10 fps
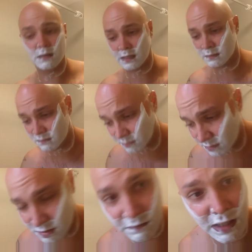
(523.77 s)
And to be
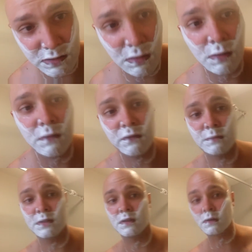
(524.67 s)
honest with you, that's what I want
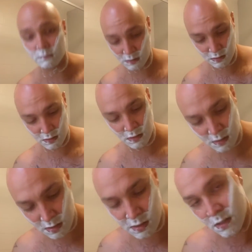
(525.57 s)
from the soap.
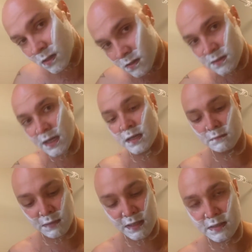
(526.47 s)

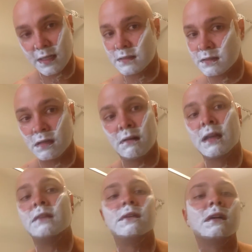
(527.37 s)
Second pass against the
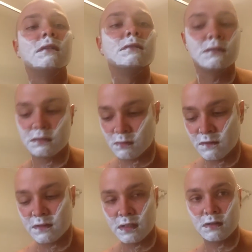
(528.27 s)
grain, if it goes as
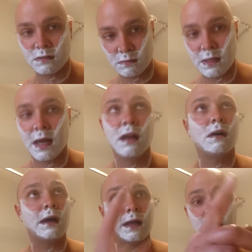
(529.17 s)
smooth as it does with
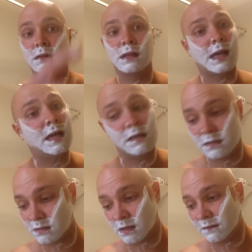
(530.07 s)
that, and not the Katie's
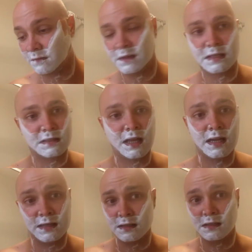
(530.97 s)
and stuff, that's
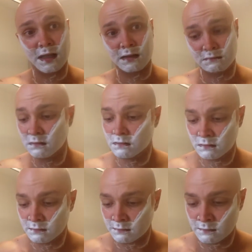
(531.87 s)
staining then.
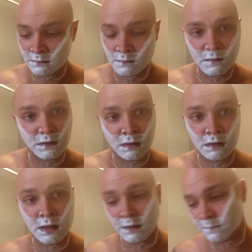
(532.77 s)
So
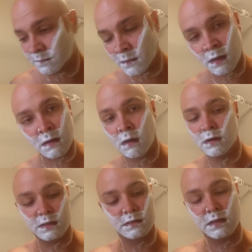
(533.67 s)
yeah,
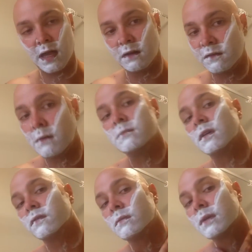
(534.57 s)
Lida's getting a thumbs
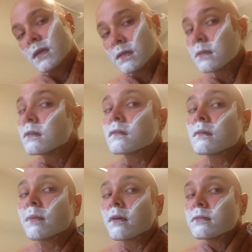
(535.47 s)
up for me. It's just
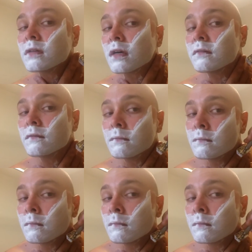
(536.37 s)
a post shave.